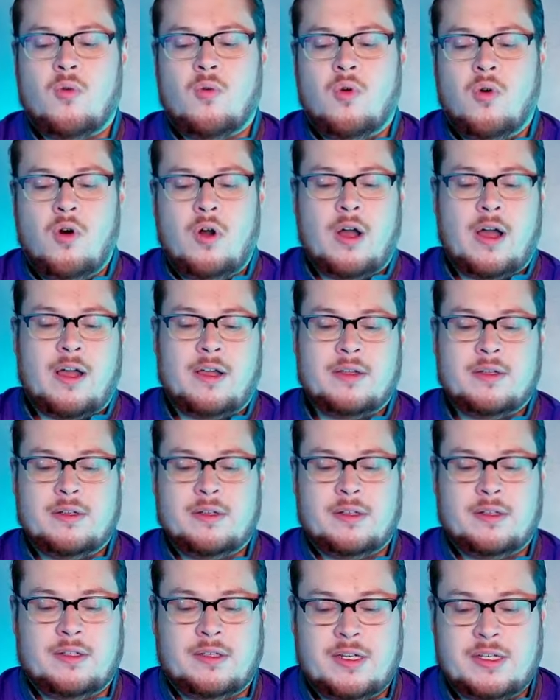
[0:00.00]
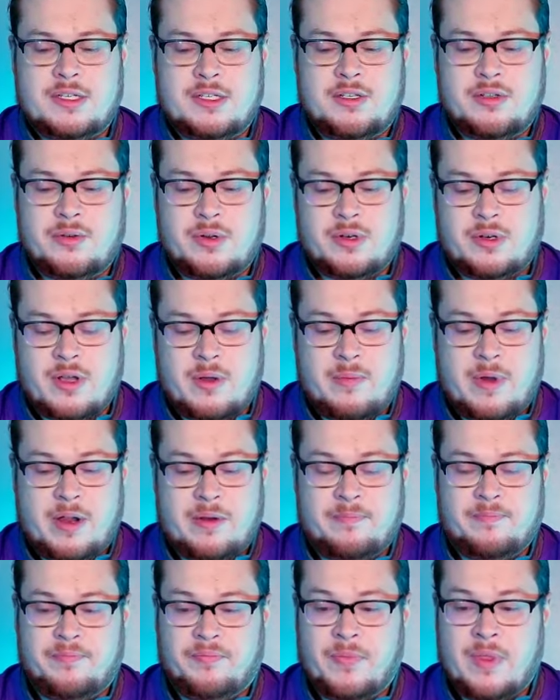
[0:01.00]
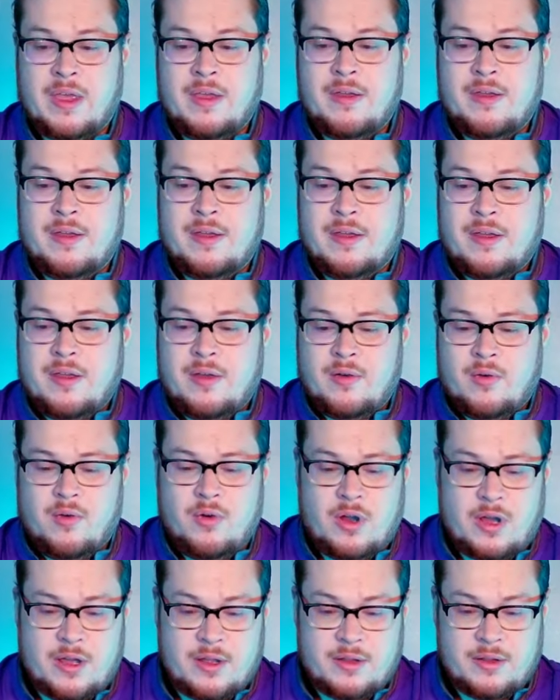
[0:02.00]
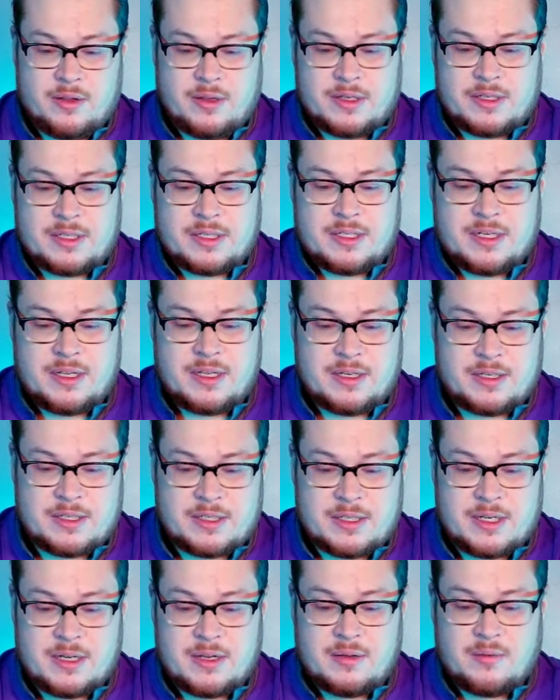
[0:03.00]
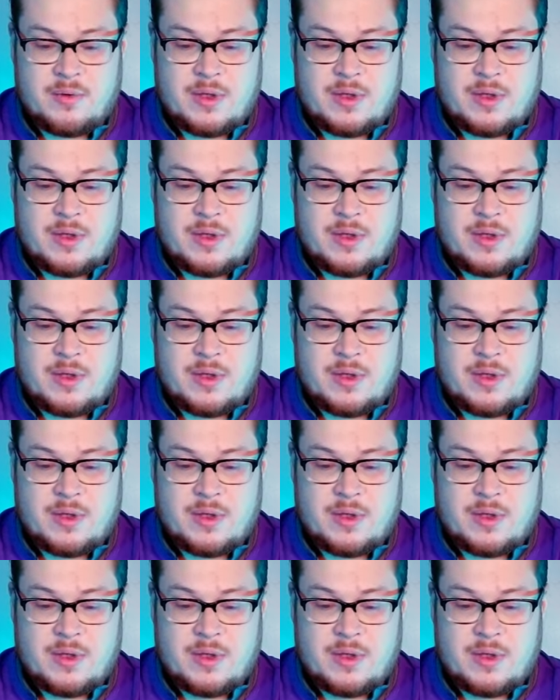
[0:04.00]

Whoa! Let's do it. Come on let's see this thing.